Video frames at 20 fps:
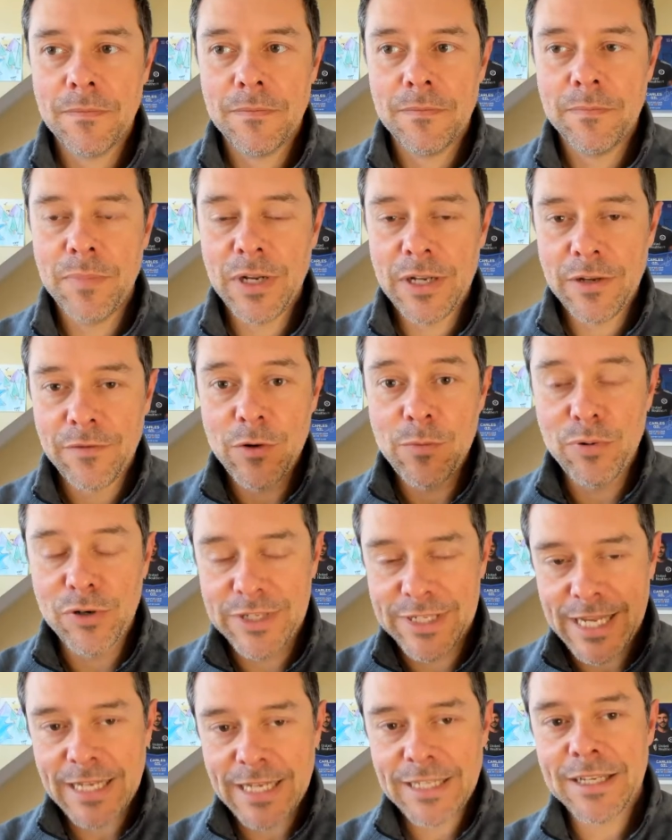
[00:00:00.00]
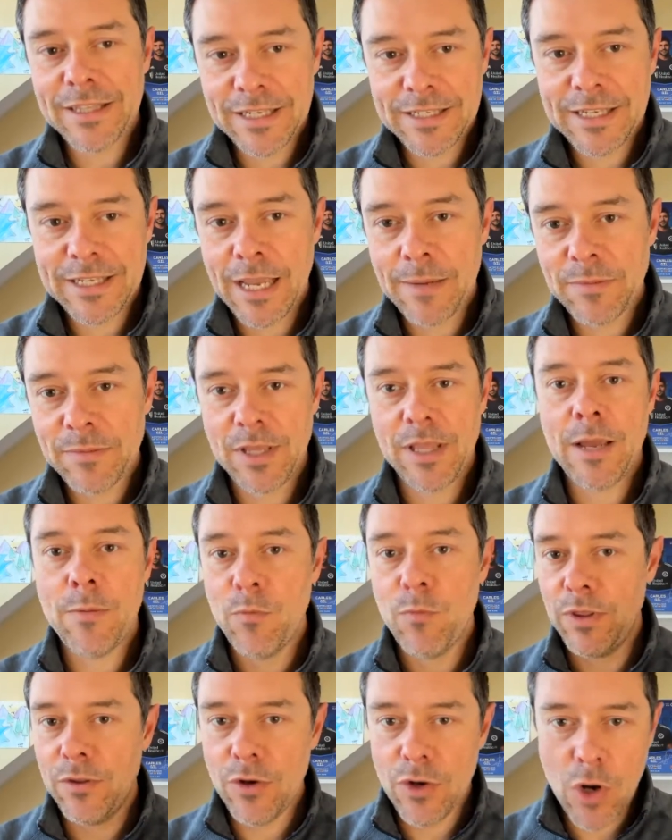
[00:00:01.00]
But if you presented this game to them
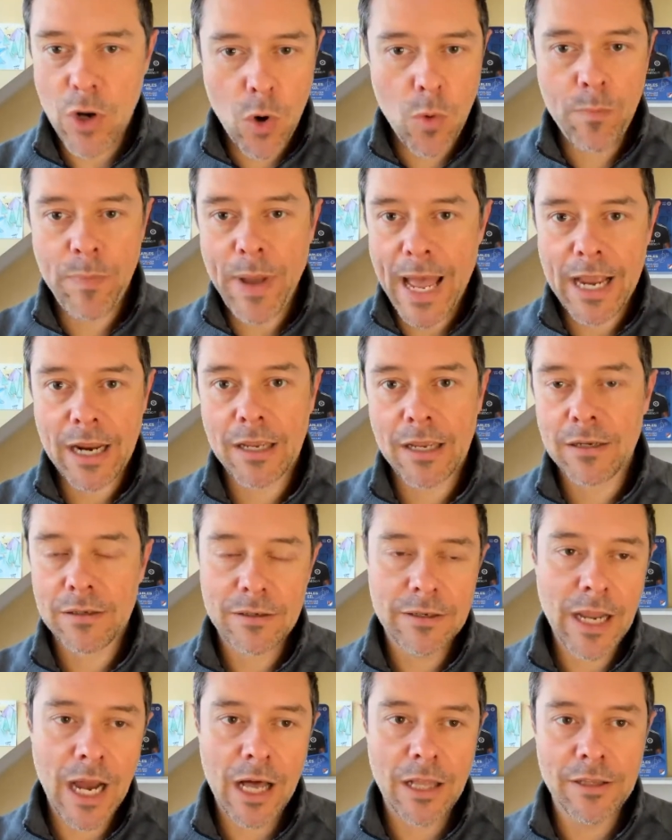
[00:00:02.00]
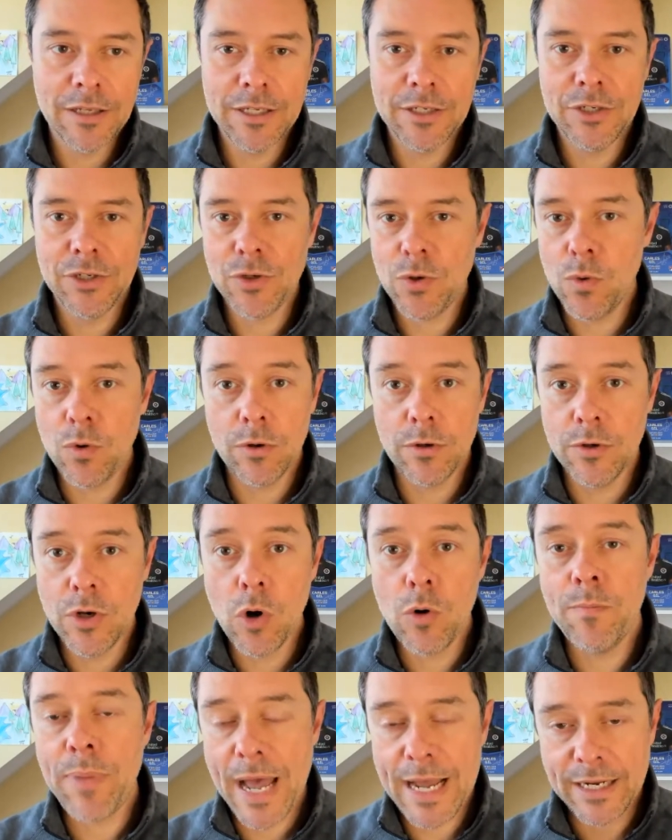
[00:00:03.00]
with no back knowledge or
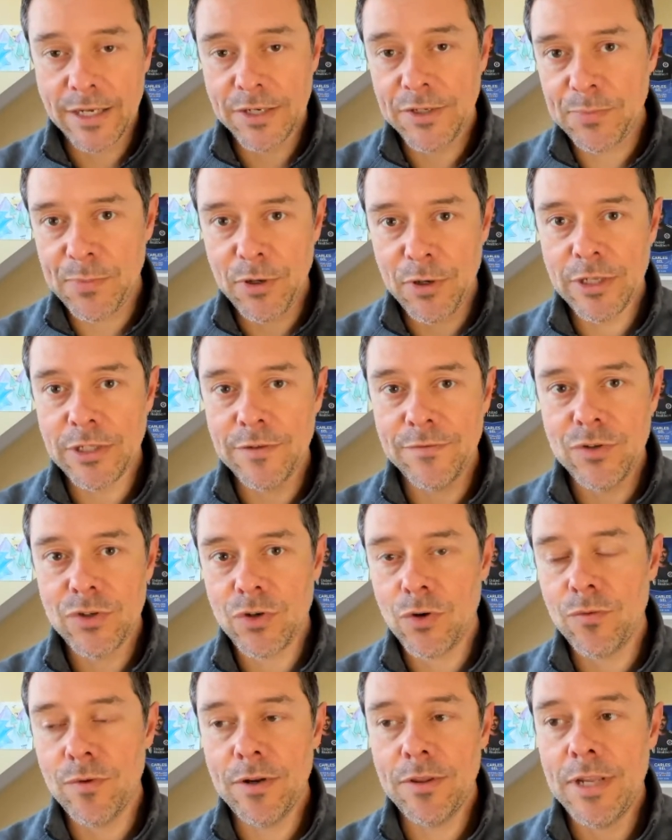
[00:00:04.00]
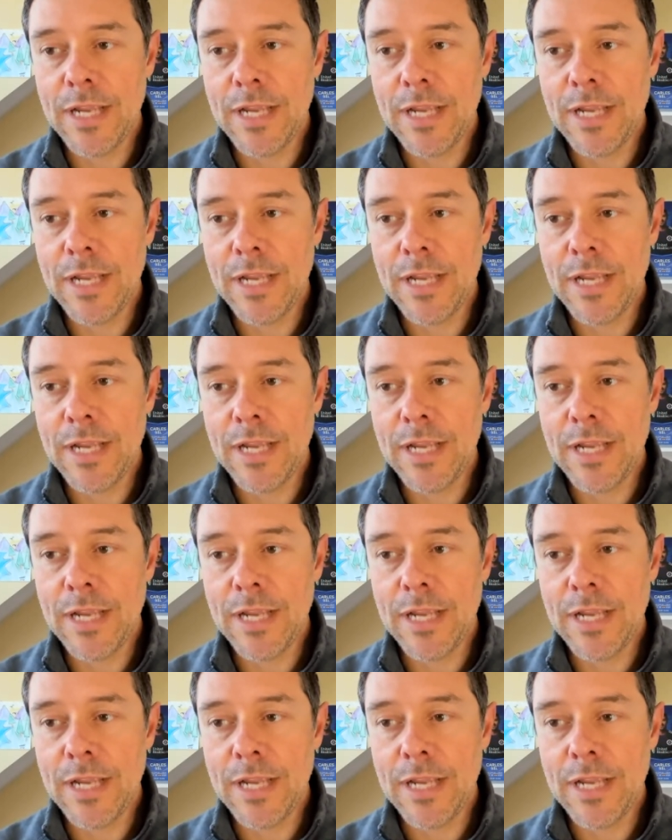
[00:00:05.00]
no back experience of Sorare,